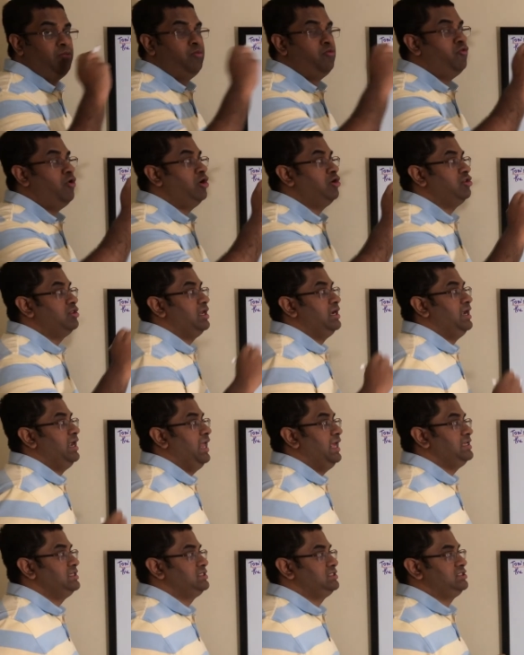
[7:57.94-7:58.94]
move on to the
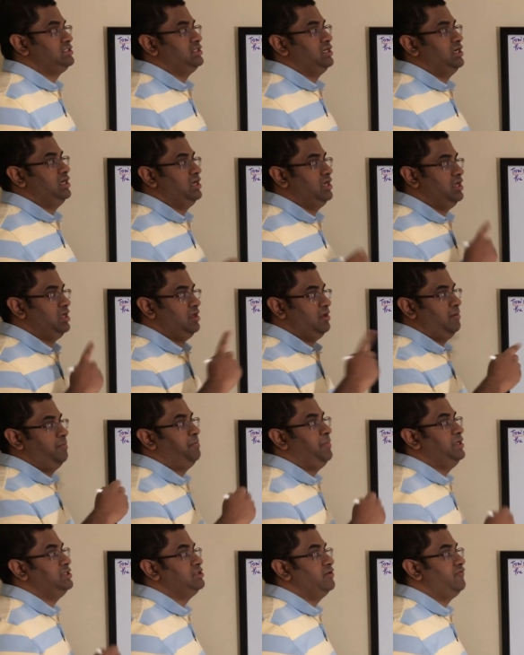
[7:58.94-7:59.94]
next
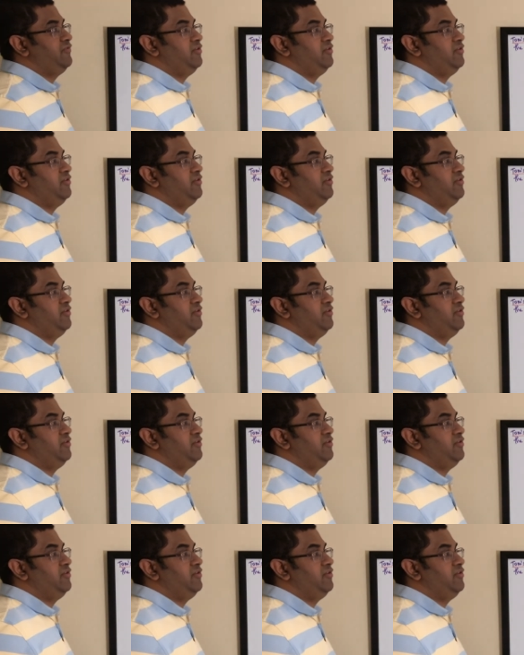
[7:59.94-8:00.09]
piece of